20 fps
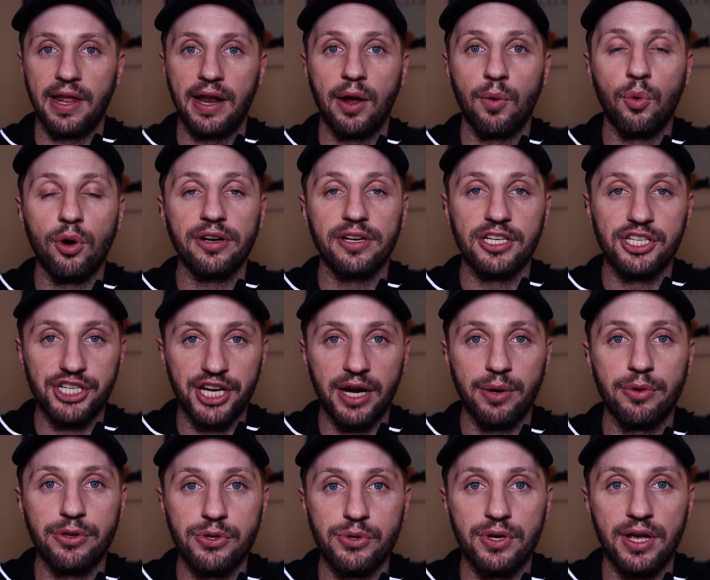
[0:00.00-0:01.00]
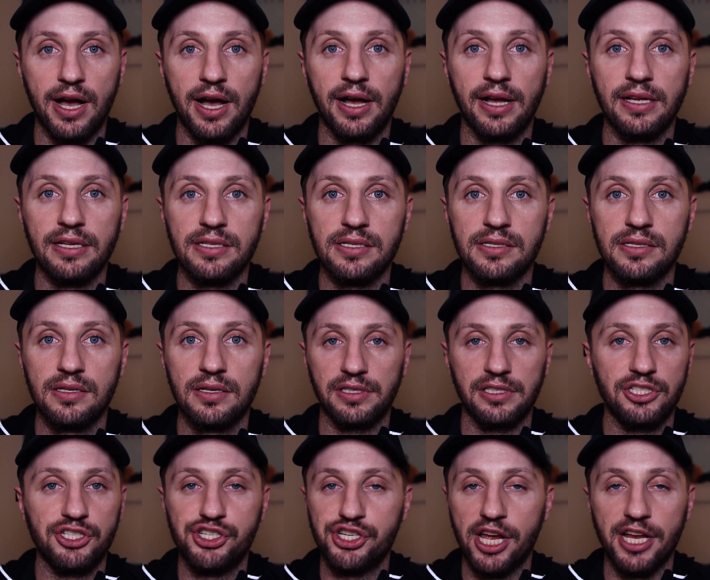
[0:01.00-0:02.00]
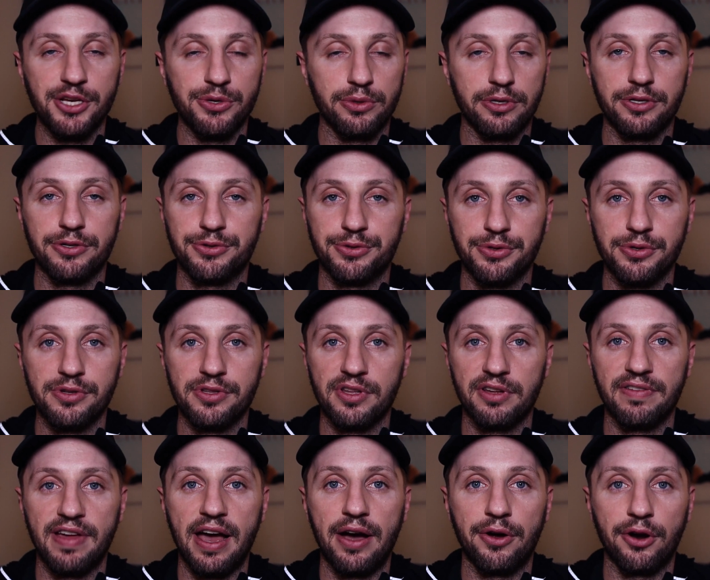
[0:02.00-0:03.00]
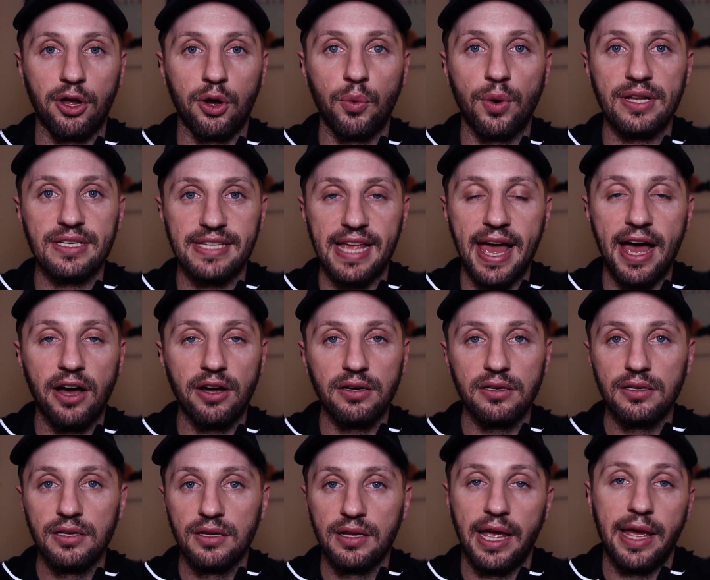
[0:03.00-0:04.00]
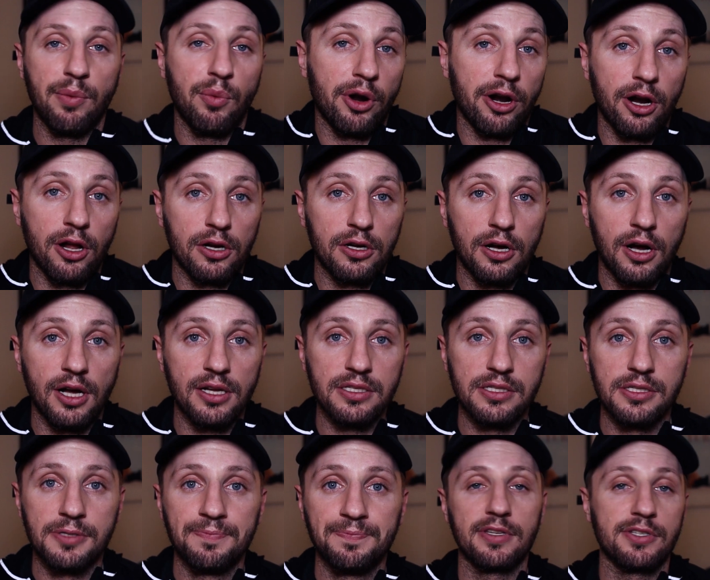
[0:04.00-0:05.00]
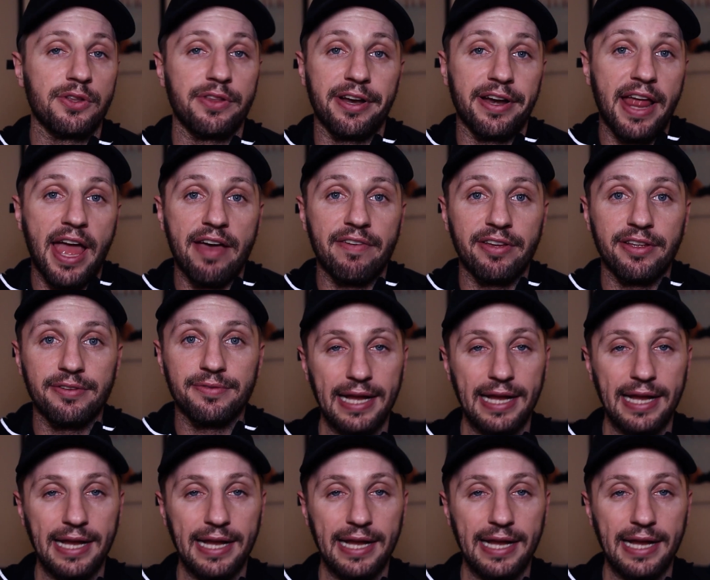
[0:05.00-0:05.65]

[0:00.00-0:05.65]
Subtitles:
And I wanted to share with you guys the genuine truth of how it all went down and what it all costs. So there you have it.